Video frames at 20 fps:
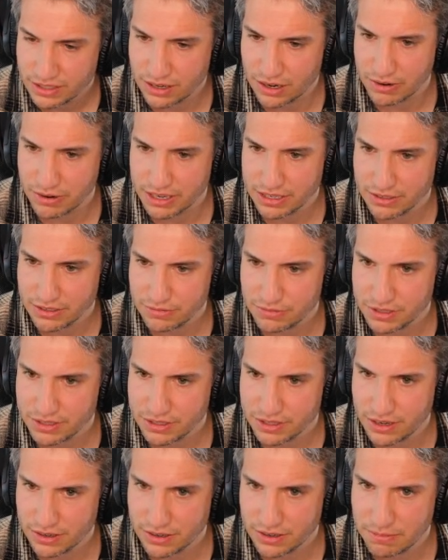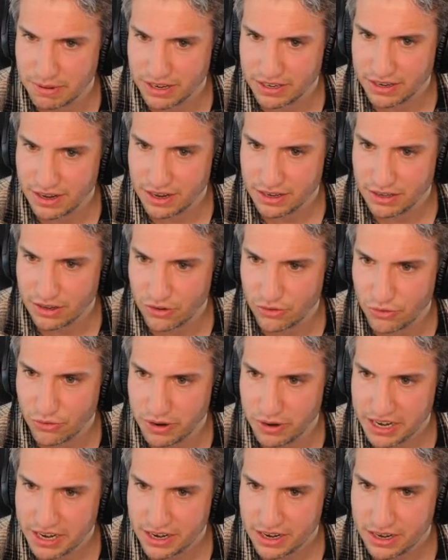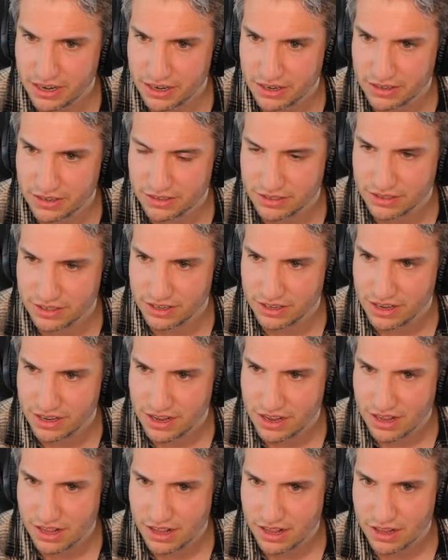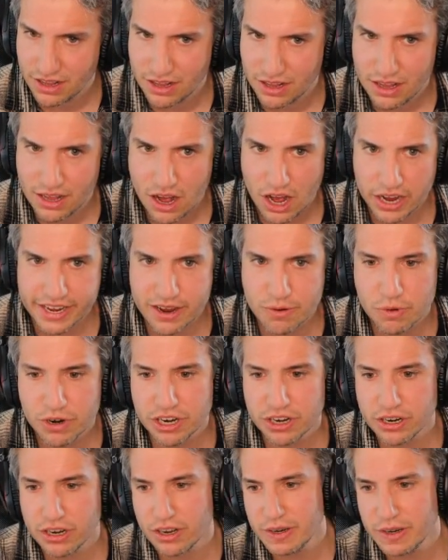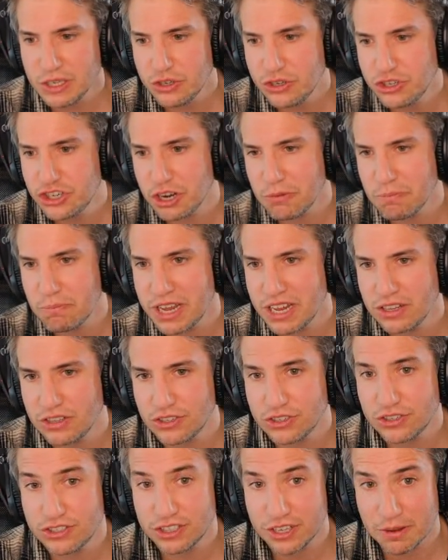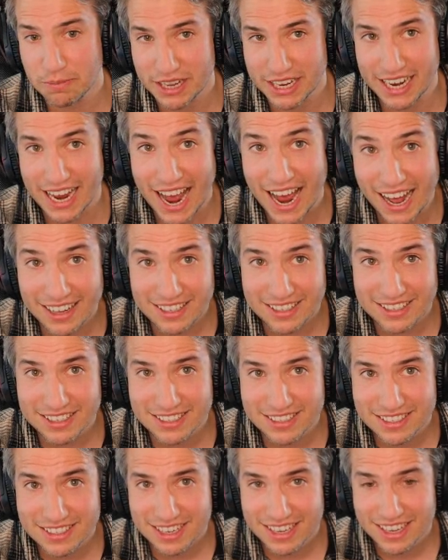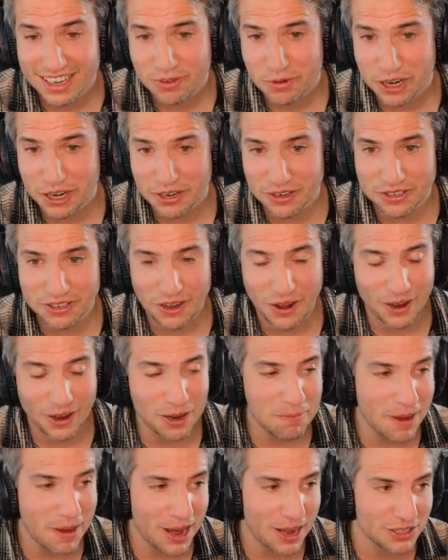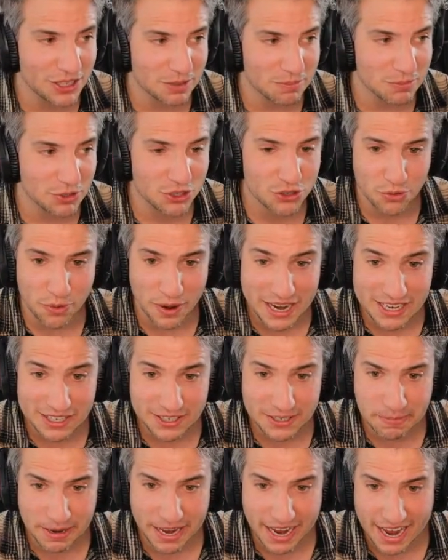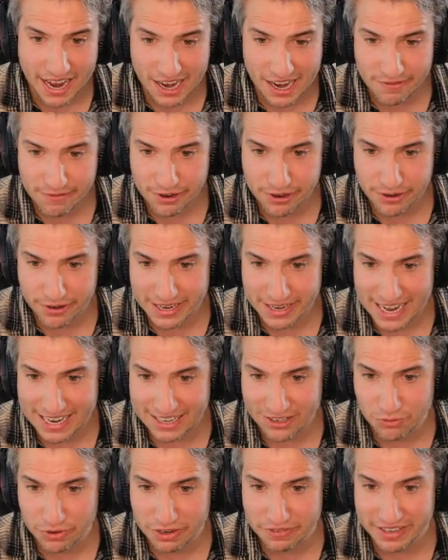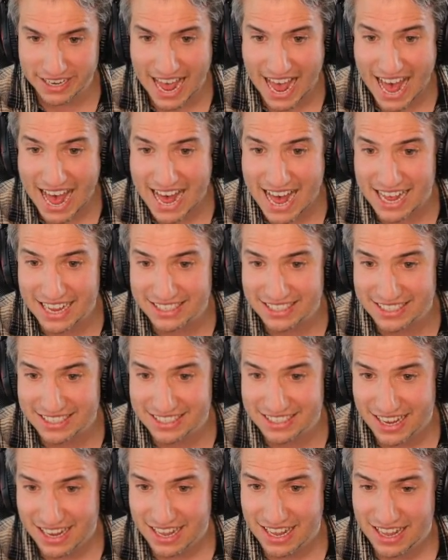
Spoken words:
All right, we talked about that already. Okay, we're going to jump into something else. We're going to talk about some strange behavior that Revit has